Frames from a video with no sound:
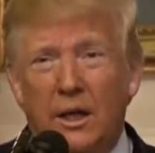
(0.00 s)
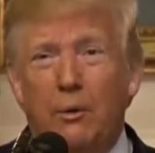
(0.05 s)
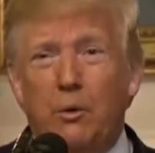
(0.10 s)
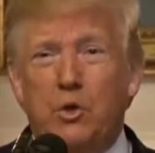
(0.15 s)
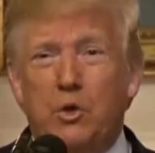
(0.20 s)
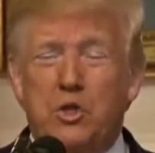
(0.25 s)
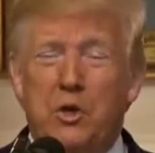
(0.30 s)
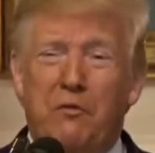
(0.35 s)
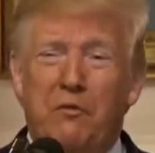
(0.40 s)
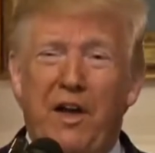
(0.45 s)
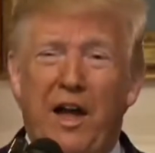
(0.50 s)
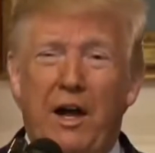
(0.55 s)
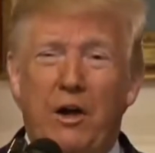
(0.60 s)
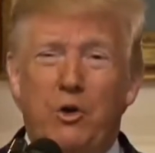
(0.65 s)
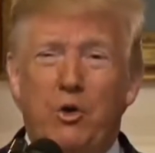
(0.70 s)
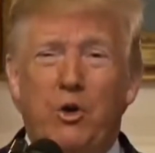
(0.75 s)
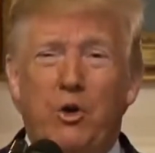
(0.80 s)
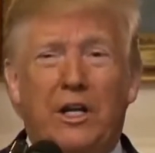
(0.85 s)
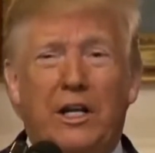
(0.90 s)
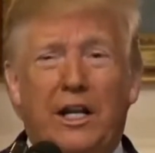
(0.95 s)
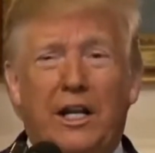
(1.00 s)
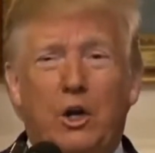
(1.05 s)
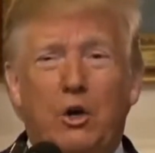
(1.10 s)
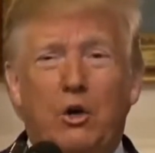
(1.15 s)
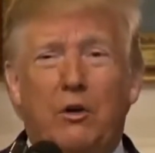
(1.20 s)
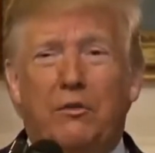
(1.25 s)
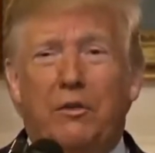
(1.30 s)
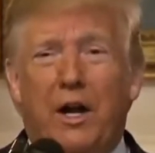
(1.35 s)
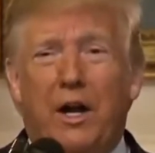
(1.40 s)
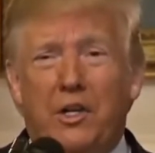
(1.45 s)
He was the founder and
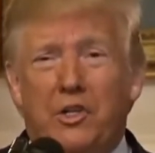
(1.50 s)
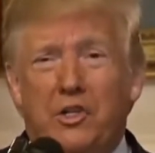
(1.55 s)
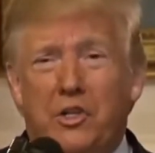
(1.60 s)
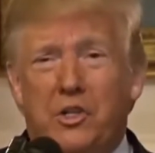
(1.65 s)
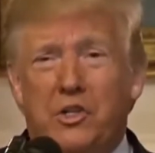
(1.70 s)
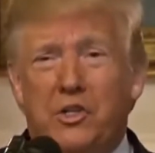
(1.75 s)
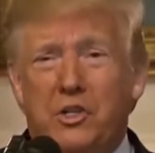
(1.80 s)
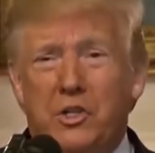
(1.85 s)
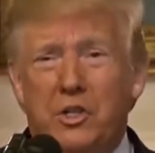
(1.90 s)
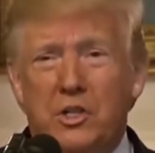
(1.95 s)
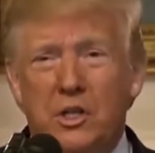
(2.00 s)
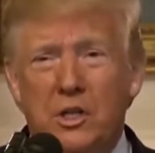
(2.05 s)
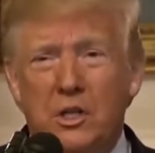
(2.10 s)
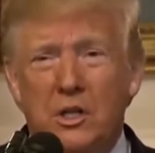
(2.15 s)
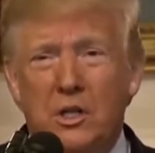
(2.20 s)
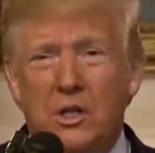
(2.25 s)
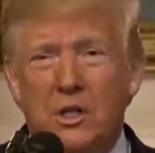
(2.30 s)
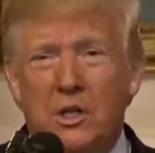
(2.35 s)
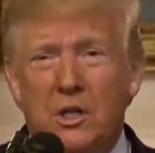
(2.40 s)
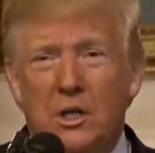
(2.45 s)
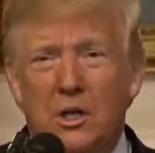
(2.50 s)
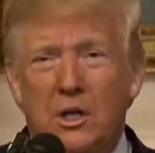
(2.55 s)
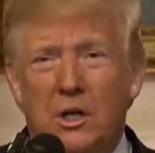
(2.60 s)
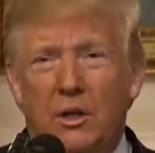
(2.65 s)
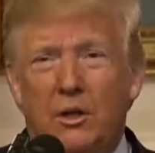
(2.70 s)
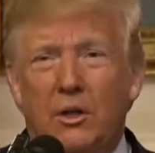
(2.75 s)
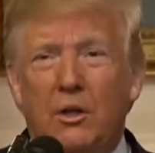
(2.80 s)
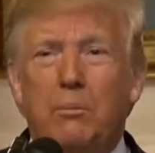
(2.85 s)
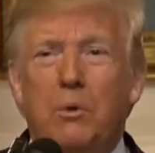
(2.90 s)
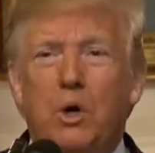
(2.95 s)
leader of ISIS,
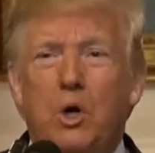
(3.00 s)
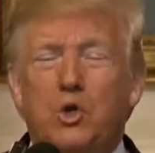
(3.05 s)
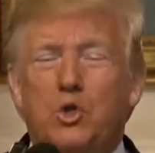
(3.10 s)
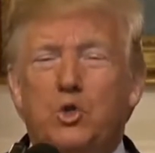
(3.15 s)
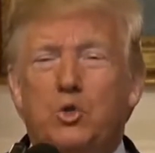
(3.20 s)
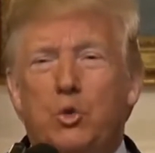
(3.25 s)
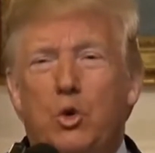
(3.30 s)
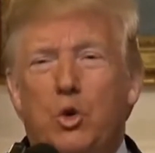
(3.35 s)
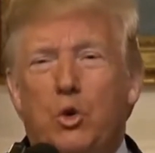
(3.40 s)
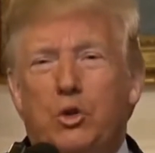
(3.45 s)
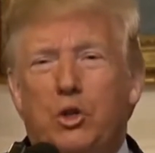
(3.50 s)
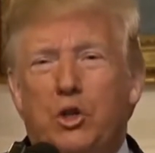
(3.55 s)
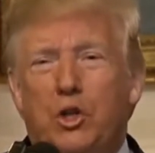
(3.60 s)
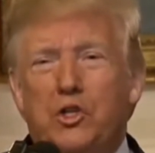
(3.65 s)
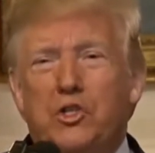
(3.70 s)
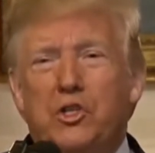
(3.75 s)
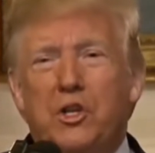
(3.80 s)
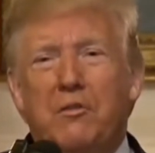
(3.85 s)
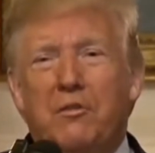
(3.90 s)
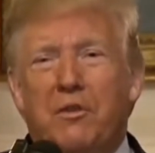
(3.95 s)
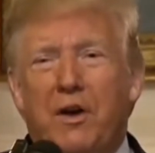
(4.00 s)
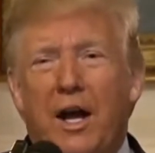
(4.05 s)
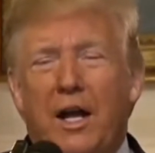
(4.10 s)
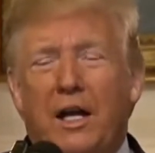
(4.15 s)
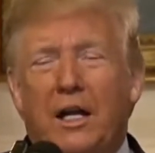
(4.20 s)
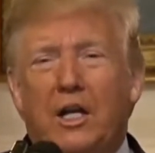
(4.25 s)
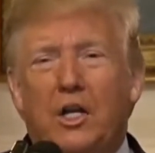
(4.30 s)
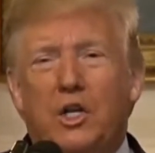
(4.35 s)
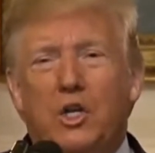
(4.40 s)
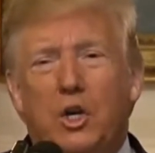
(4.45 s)
the most ruthless and
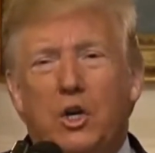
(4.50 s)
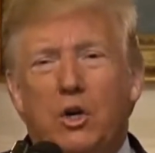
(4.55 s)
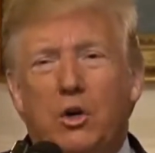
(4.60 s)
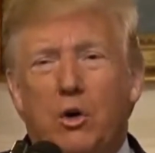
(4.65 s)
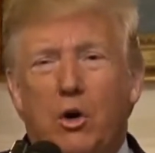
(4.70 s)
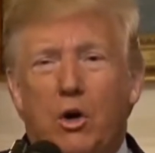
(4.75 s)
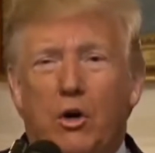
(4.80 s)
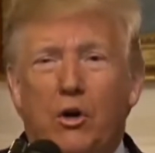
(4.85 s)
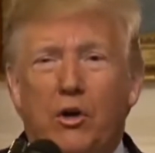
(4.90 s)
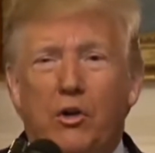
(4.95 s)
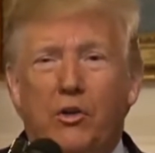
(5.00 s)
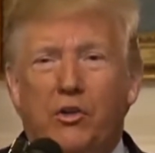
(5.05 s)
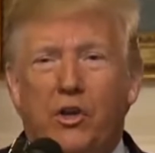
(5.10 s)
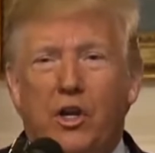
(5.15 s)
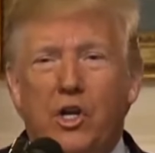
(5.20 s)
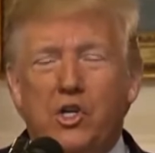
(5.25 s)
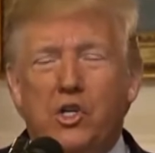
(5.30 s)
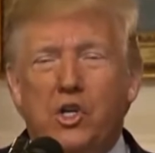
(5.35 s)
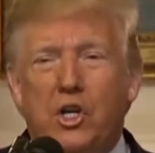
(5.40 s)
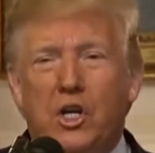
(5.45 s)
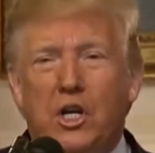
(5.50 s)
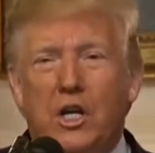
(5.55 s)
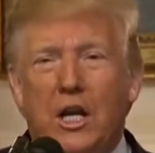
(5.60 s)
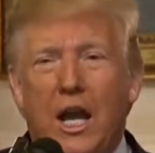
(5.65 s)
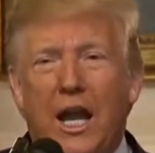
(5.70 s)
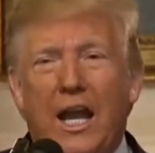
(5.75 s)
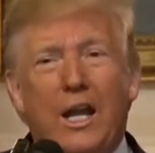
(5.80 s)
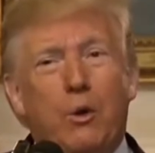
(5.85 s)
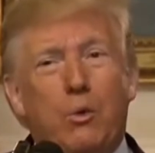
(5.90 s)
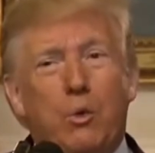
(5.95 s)
violent terror
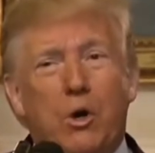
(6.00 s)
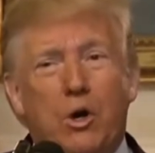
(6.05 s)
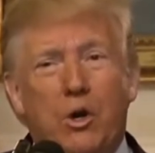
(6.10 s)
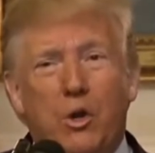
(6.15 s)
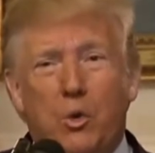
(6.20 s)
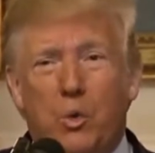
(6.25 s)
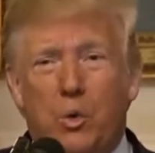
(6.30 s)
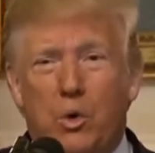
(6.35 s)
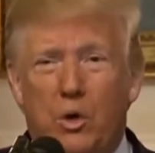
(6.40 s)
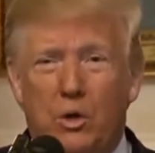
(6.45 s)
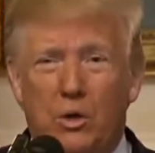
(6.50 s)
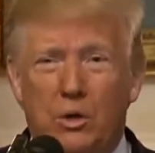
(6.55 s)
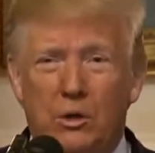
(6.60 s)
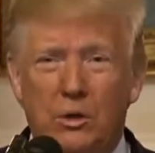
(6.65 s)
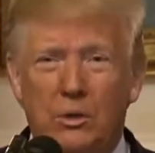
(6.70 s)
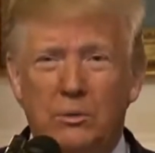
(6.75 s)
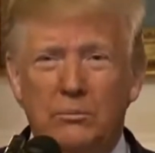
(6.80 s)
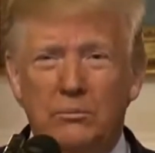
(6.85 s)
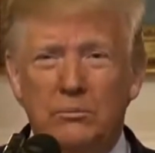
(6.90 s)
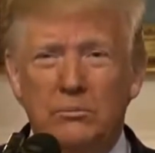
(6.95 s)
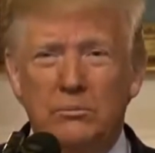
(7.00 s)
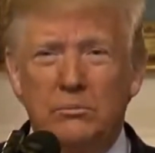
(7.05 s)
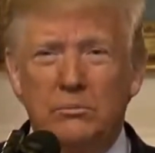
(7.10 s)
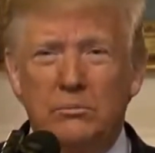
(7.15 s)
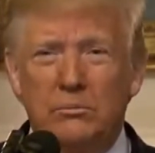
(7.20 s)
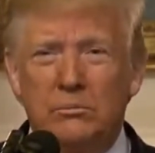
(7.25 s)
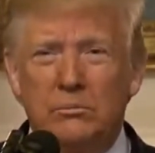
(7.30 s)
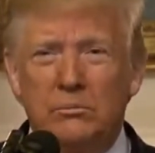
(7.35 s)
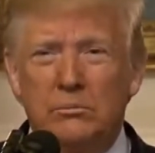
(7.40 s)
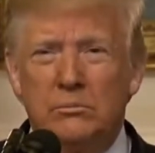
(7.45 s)
organization anywhere in the world.
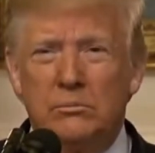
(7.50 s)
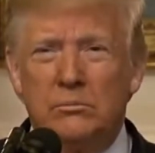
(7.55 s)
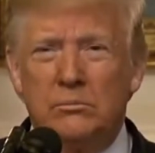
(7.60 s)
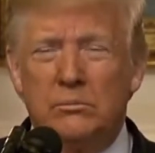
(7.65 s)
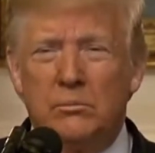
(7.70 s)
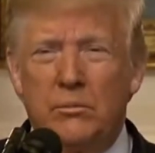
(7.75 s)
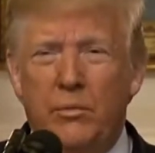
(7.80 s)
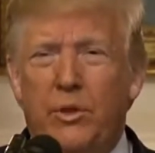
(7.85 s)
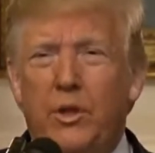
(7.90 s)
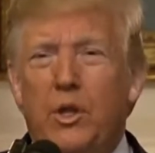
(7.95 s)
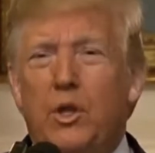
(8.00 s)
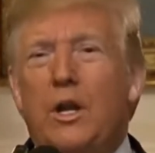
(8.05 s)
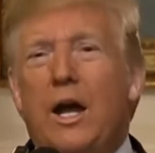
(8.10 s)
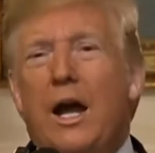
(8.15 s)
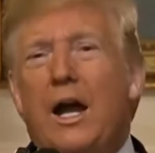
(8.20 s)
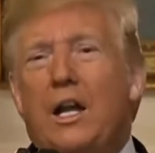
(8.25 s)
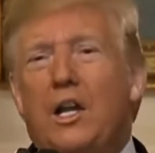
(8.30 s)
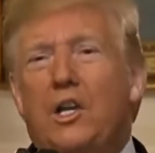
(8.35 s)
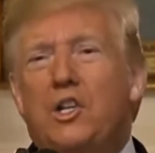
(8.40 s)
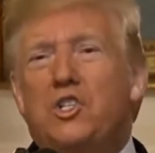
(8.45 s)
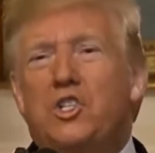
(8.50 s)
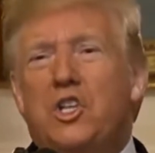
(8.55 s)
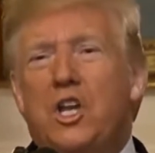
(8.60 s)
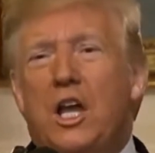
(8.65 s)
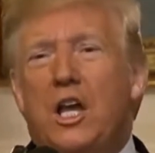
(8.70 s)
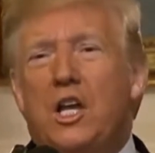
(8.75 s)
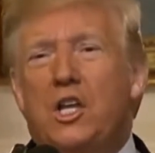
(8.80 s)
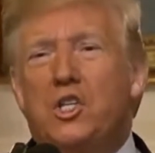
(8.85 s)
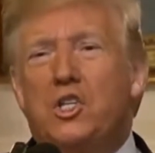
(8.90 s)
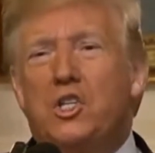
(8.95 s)
The United
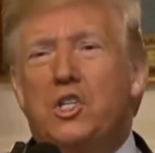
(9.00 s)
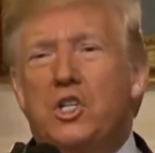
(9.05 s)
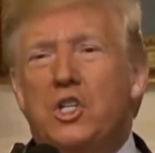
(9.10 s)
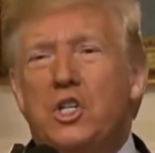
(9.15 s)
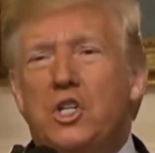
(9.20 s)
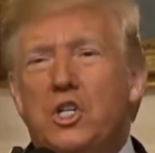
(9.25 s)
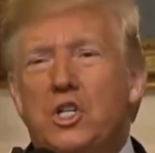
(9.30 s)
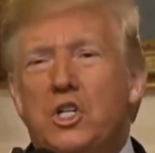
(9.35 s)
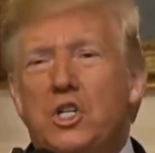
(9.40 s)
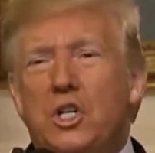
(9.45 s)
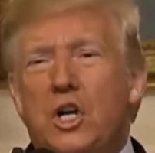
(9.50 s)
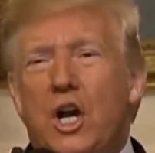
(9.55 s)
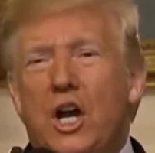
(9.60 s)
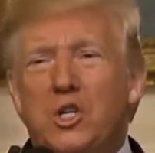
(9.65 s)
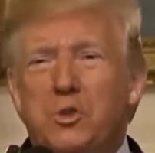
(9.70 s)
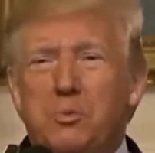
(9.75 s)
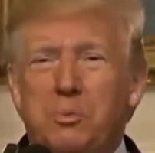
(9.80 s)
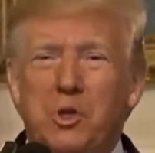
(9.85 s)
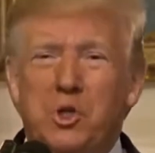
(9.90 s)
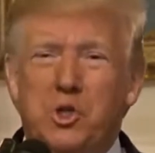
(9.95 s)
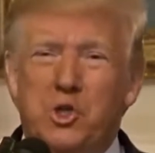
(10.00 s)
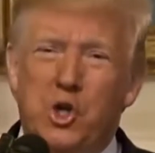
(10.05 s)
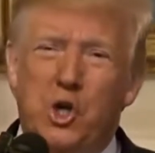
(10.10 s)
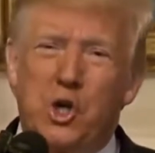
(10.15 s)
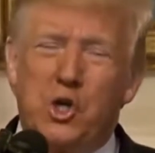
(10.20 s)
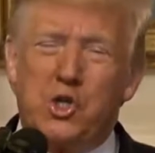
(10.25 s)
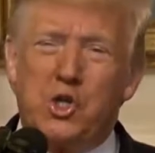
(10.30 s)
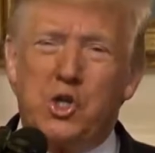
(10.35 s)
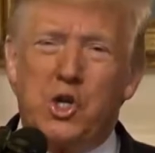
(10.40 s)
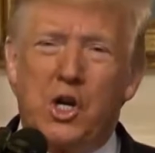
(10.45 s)
States has been
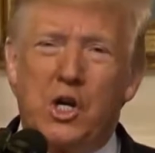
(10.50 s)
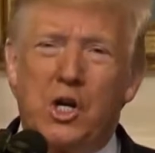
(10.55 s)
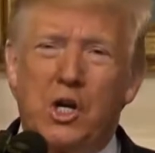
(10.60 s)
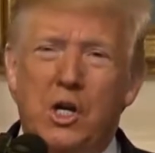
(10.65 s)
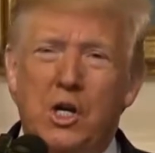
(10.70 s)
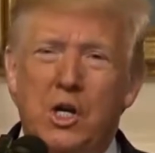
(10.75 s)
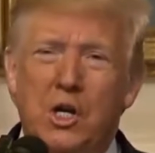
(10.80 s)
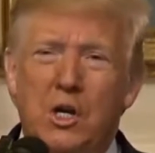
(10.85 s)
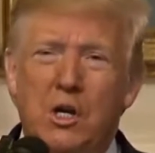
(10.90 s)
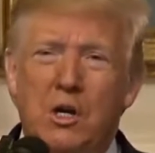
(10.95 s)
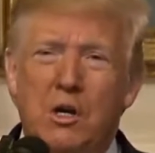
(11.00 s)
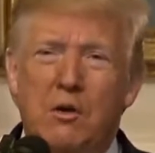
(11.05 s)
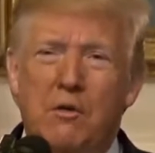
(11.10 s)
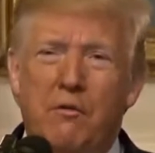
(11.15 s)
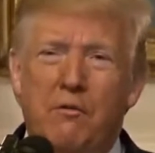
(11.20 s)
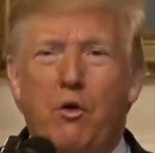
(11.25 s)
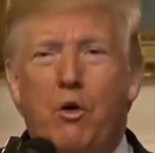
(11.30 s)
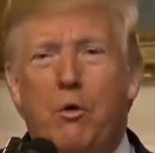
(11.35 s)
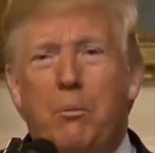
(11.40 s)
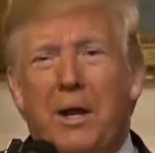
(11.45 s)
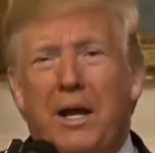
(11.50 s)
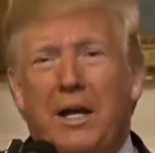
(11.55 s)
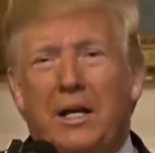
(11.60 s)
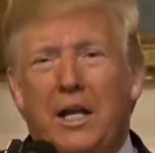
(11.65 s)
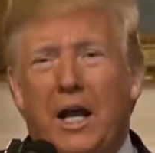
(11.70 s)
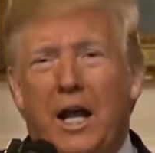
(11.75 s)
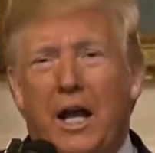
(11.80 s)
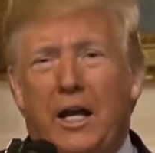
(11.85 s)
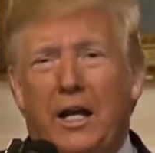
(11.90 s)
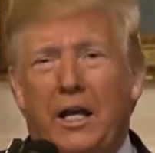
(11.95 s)
searching for
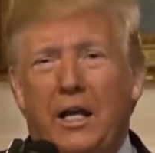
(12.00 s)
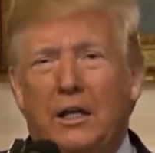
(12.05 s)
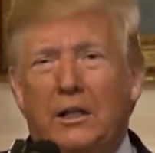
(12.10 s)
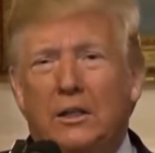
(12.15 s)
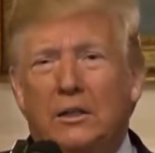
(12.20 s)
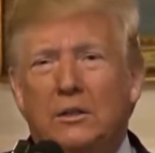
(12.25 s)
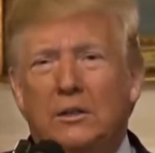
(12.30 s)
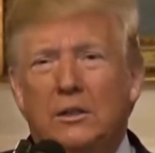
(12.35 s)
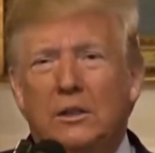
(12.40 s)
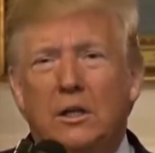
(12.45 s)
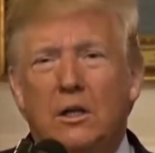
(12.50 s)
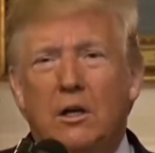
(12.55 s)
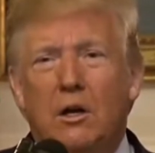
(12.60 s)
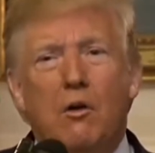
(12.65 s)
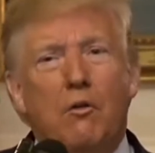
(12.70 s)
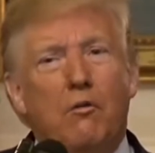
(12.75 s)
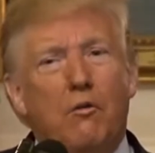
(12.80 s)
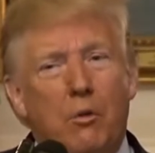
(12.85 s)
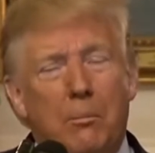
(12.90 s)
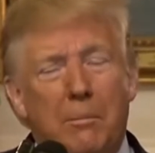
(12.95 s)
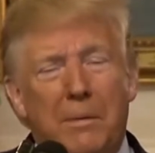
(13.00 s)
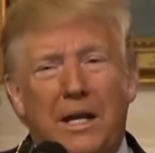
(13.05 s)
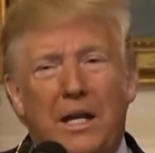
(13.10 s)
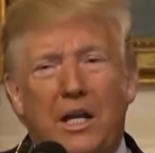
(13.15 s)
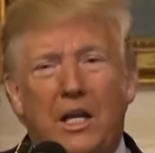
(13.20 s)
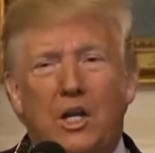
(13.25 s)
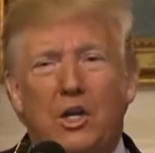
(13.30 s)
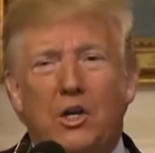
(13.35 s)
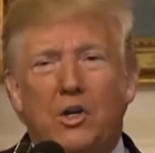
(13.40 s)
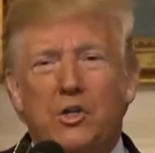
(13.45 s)
Baghdadi for
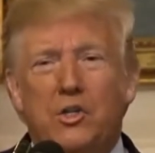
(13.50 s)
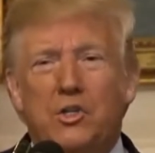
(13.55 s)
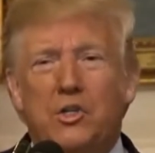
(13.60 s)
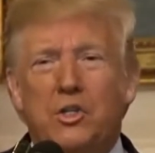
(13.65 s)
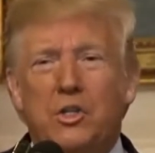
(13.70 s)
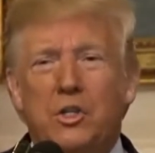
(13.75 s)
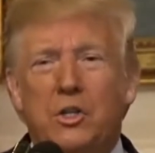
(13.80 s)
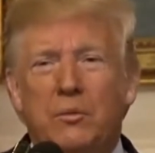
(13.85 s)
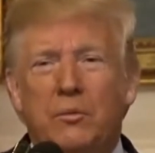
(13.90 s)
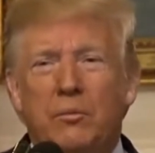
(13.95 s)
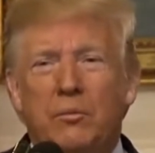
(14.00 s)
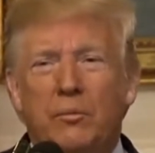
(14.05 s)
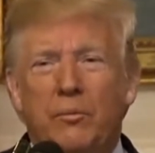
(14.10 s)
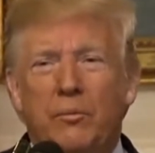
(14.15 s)
many years.